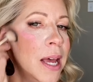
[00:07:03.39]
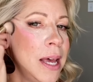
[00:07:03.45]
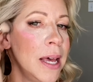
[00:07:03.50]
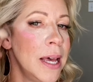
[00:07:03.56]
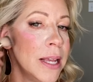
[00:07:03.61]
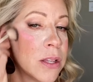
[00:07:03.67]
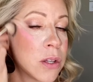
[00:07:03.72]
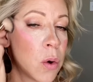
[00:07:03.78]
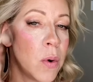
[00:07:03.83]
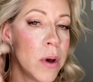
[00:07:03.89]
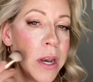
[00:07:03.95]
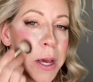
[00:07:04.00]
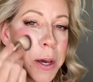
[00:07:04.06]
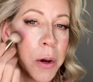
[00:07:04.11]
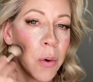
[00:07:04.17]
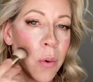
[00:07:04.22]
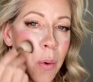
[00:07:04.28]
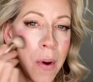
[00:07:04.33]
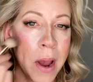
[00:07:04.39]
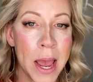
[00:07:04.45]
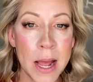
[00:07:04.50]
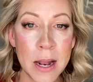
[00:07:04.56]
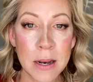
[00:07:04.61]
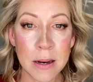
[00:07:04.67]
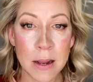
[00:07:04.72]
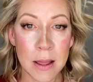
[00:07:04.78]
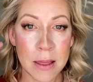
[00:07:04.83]
It's going to
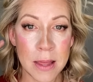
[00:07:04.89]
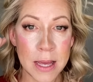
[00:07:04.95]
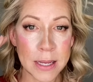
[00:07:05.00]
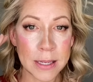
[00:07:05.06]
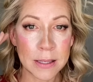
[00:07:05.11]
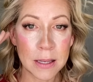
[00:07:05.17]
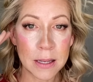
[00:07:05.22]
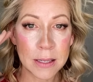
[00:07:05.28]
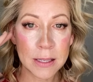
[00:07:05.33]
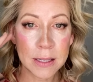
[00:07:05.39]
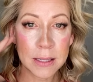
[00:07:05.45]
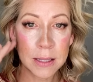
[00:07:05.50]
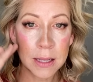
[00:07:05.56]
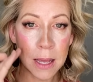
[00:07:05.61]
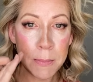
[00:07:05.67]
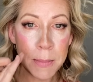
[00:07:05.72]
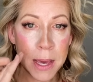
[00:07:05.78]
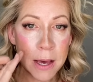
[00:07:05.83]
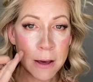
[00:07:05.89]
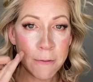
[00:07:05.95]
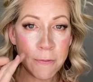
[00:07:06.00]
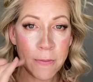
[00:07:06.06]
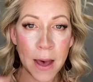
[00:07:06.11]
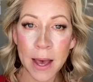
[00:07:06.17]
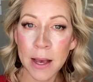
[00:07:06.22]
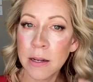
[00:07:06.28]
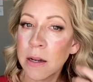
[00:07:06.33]
create this slimming
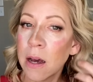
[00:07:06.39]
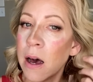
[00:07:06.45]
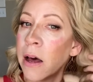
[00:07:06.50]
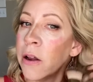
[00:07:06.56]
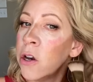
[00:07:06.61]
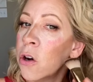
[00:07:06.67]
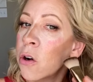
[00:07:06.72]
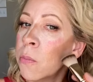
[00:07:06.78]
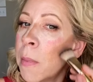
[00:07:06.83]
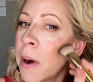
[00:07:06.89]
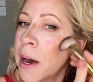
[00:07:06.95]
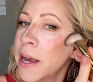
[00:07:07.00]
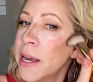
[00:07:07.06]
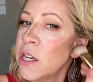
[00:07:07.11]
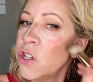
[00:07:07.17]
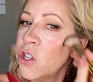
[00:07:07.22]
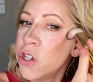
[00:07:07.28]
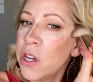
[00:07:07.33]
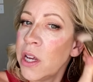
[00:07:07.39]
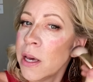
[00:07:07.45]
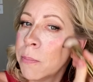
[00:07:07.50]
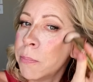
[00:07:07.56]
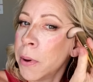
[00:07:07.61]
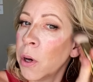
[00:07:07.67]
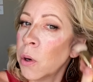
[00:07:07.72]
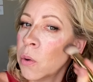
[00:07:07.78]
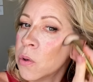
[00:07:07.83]
effect under my
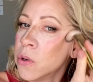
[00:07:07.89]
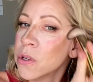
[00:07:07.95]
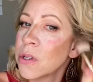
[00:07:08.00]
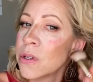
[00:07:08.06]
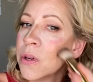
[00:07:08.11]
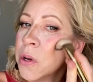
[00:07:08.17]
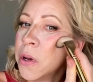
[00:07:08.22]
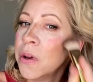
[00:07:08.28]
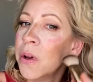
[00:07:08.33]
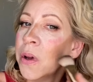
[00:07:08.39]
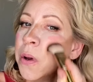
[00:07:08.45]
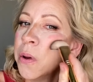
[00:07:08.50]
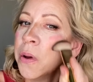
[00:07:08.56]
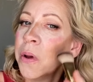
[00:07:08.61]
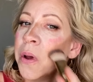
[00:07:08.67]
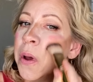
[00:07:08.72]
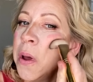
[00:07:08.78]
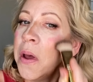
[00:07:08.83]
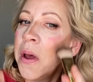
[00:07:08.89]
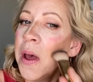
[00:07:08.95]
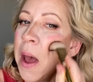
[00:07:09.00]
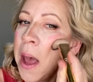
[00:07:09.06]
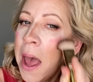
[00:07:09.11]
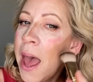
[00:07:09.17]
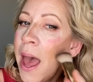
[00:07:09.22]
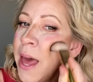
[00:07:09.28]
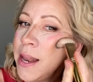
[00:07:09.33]
cheekbones,
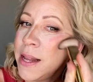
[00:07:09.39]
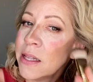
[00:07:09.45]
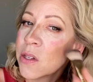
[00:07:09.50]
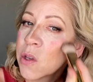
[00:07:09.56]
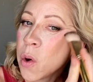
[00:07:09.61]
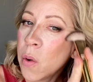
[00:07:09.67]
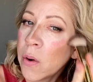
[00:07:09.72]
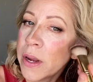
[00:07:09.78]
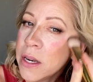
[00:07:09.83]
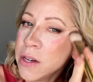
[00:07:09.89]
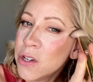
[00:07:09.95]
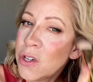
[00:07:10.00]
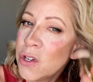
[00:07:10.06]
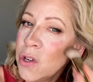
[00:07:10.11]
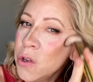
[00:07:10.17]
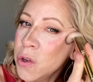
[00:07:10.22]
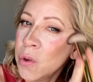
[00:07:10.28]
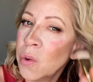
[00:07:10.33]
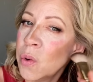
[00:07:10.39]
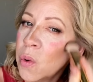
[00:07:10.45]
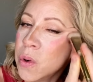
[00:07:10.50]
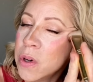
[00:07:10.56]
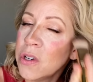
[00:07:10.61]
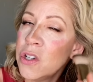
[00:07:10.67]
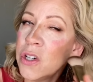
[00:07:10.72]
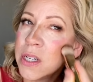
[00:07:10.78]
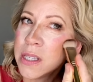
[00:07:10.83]
and it's going to
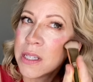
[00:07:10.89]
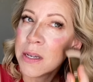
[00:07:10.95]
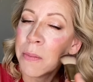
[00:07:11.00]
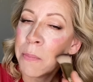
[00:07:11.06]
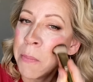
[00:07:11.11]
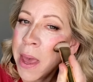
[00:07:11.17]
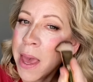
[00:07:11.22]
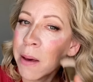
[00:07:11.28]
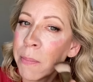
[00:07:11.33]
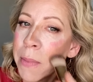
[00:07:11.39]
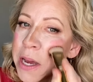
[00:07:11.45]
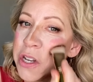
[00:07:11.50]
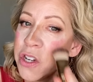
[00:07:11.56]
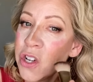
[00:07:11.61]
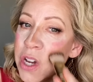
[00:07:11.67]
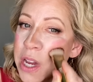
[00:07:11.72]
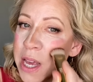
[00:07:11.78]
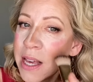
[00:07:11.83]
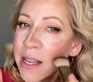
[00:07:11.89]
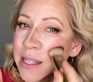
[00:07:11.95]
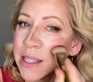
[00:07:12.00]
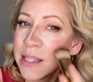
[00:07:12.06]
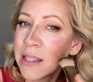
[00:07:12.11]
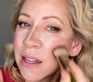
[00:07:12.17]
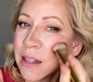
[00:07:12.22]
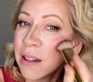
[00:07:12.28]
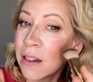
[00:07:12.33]
just make my
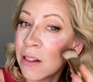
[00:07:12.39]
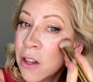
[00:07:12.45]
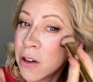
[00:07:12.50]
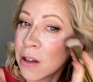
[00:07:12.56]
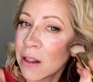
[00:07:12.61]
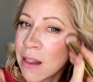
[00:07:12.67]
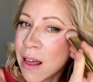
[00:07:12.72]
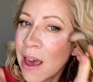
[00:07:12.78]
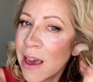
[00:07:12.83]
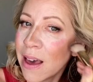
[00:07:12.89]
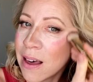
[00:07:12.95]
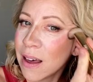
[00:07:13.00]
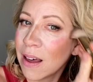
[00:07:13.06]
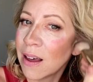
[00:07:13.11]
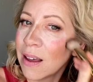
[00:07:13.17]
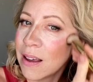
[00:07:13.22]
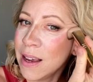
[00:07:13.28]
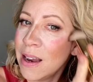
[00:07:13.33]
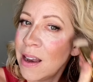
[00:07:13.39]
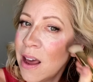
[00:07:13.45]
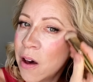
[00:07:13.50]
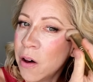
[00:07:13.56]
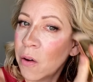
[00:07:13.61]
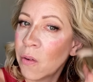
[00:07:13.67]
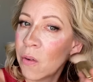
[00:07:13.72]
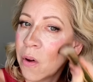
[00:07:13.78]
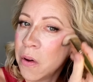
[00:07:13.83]
cheeks look like, you know,